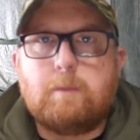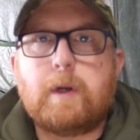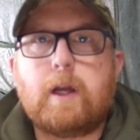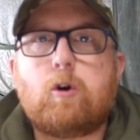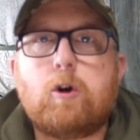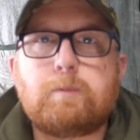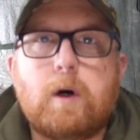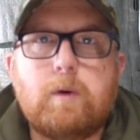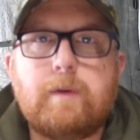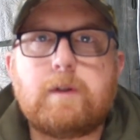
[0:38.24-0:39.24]
bring a
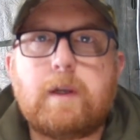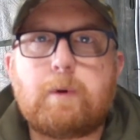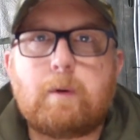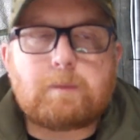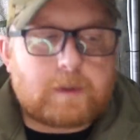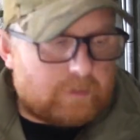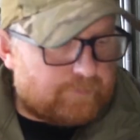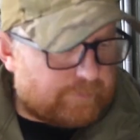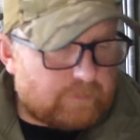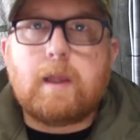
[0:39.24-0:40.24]
crossbow, if there's any problems,
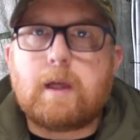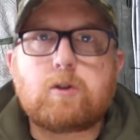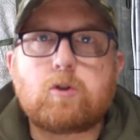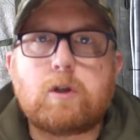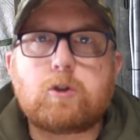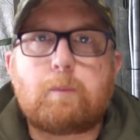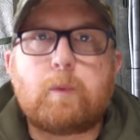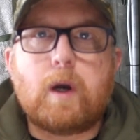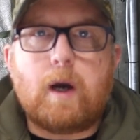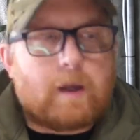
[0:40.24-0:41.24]
that's the sort of shop
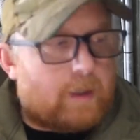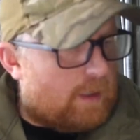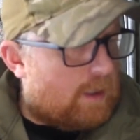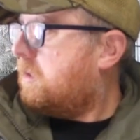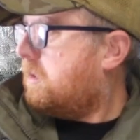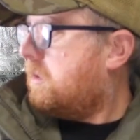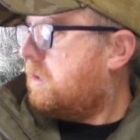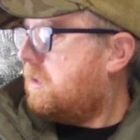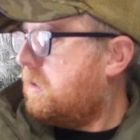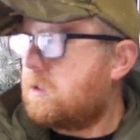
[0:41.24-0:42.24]
we are.
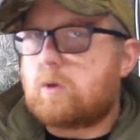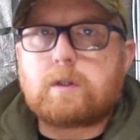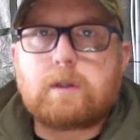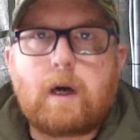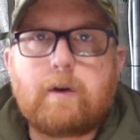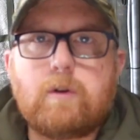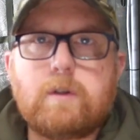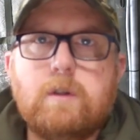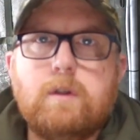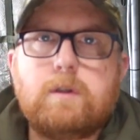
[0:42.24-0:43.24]
So this is a
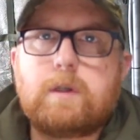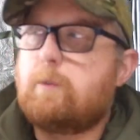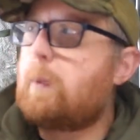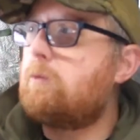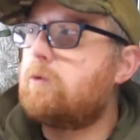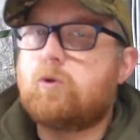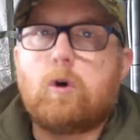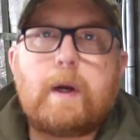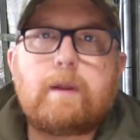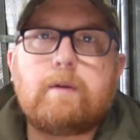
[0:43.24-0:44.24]
170-pound
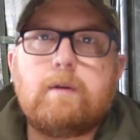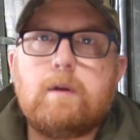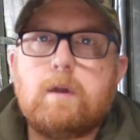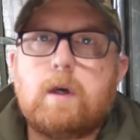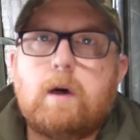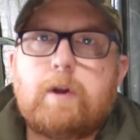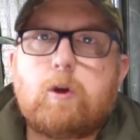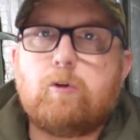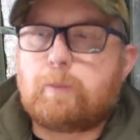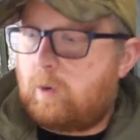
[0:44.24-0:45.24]
draw weight
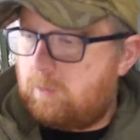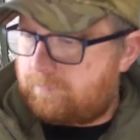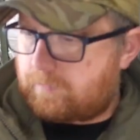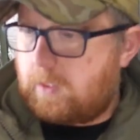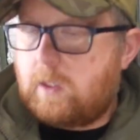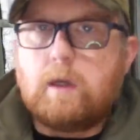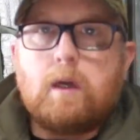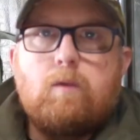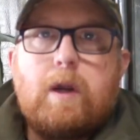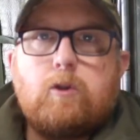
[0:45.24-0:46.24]
recurve bow,
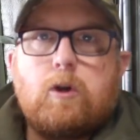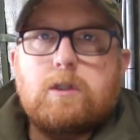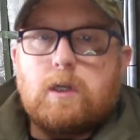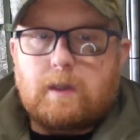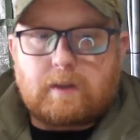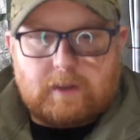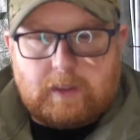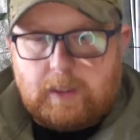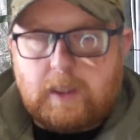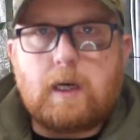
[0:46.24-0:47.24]
red dot sight,
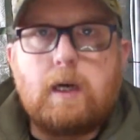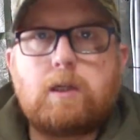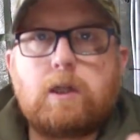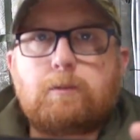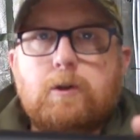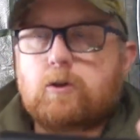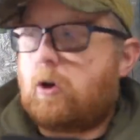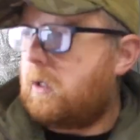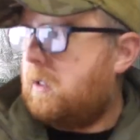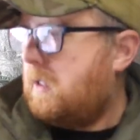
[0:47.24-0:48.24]
adjustable
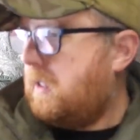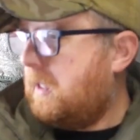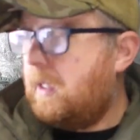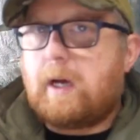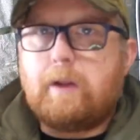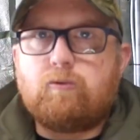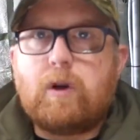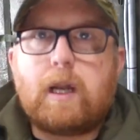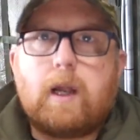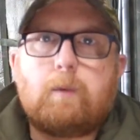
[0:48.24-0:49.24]
stock, and
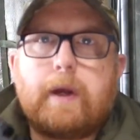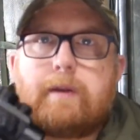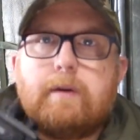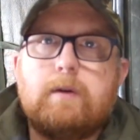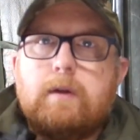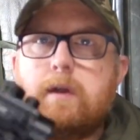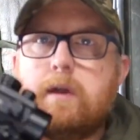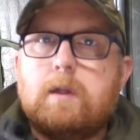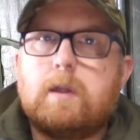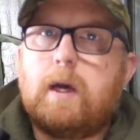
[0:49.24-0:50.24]
really lightweight.
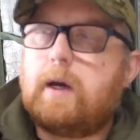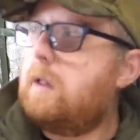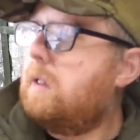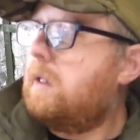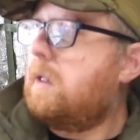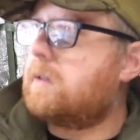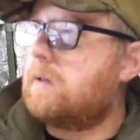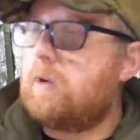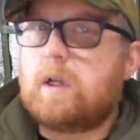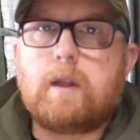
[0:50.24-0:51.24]
Yeah, it's
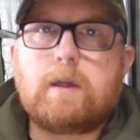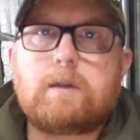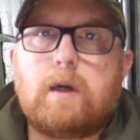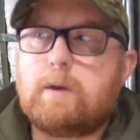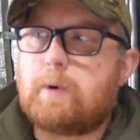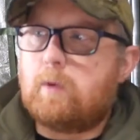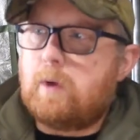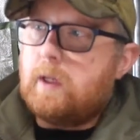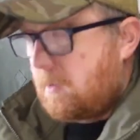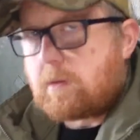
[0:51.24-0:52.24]
a really nice tidy bow.
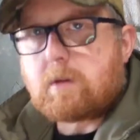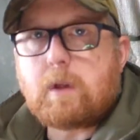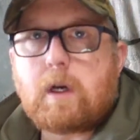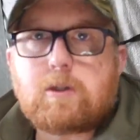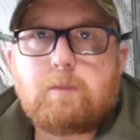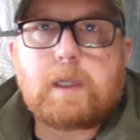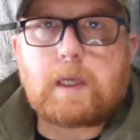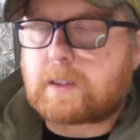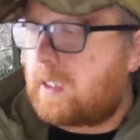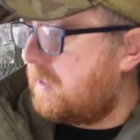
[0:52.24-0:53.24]
So the customer,
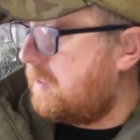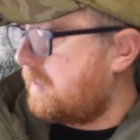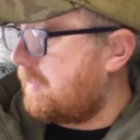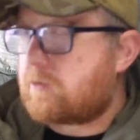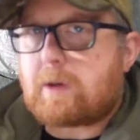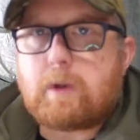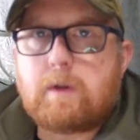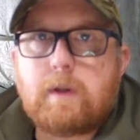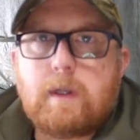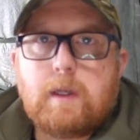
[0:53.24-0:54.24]
like I said, is having
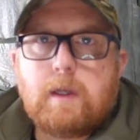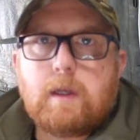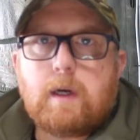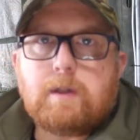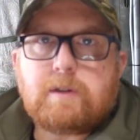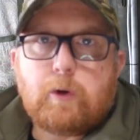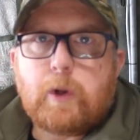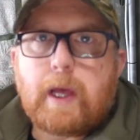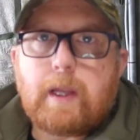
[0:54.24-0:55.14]
trouble zeroing it